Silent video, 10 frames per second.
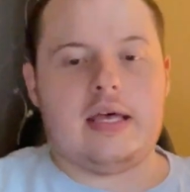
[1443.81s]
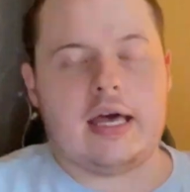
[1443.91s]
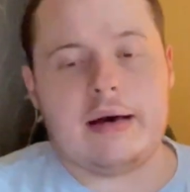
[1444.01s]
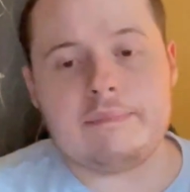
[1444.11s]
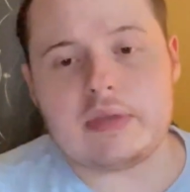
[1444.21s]

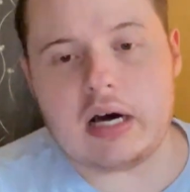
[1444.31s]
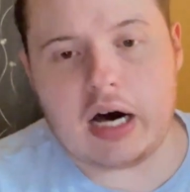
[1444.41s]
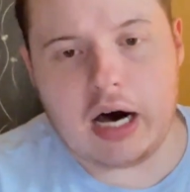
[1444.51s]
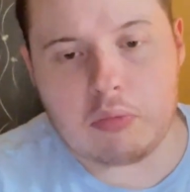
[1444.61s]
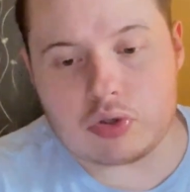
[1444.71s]

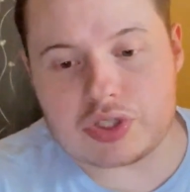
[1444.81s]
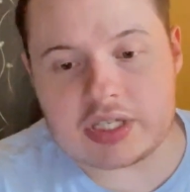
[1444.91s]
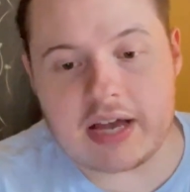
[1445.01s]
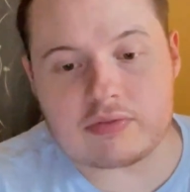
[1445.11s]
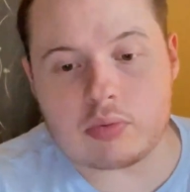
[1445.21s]
We'll
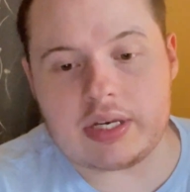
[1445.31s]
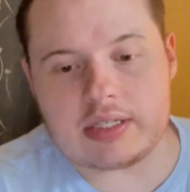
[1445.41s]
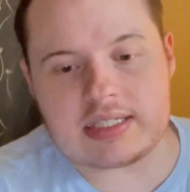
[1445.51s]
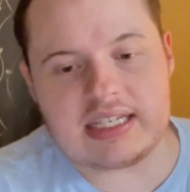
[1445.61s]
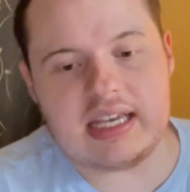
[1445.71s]
just have to wait
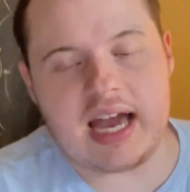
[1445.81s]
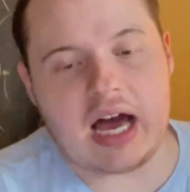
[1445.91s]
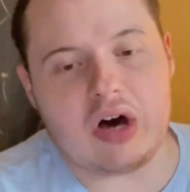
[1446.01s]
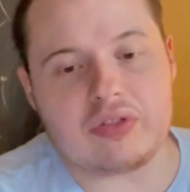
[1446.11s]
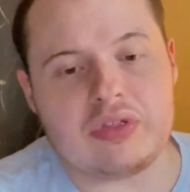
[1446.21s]
and see
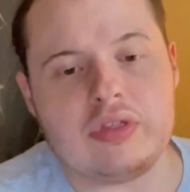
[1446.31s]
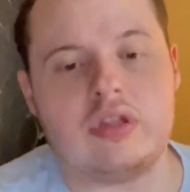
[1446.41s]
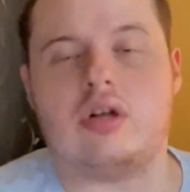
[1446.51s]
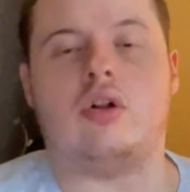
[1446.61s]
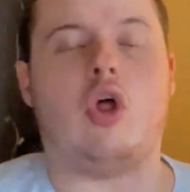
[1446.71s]
how
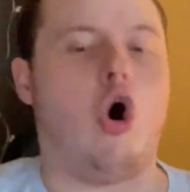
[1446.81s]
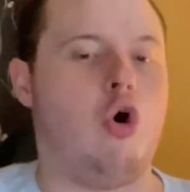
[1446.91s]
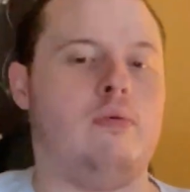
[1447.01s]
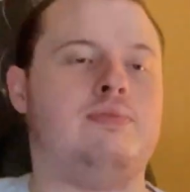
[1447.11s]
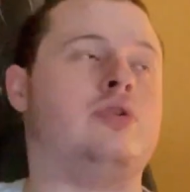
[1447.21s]
the
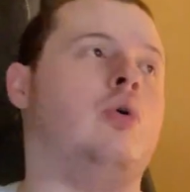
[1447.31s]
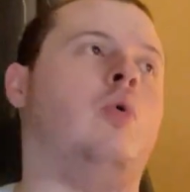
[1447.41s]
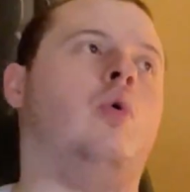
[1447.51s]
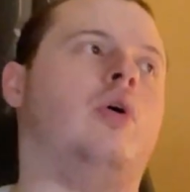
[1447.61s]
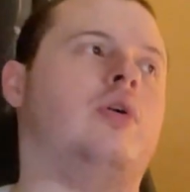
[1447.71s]
Globes
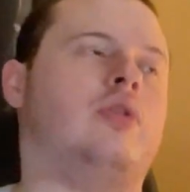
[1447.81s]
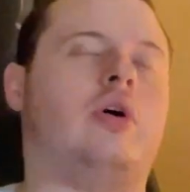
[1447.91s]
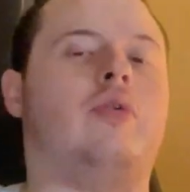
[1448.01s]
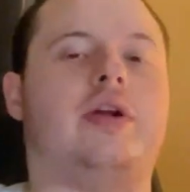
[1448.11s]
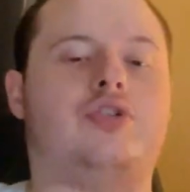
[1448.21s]
or the
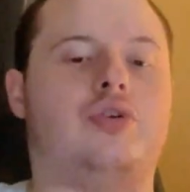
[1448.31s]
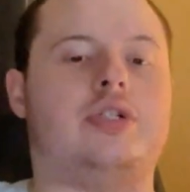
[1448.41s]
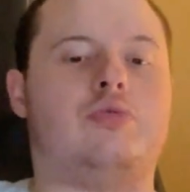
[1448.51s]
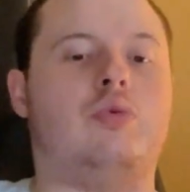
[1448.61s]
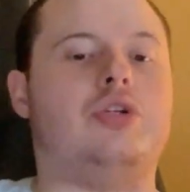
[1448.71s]
Critics'
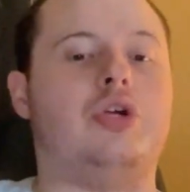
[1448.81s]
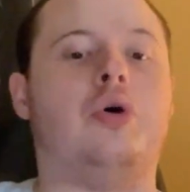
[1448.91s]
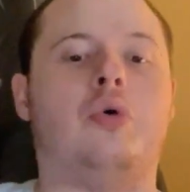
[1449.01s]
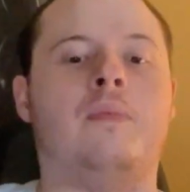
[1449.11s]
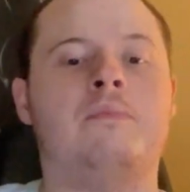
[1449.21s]
Choice would do.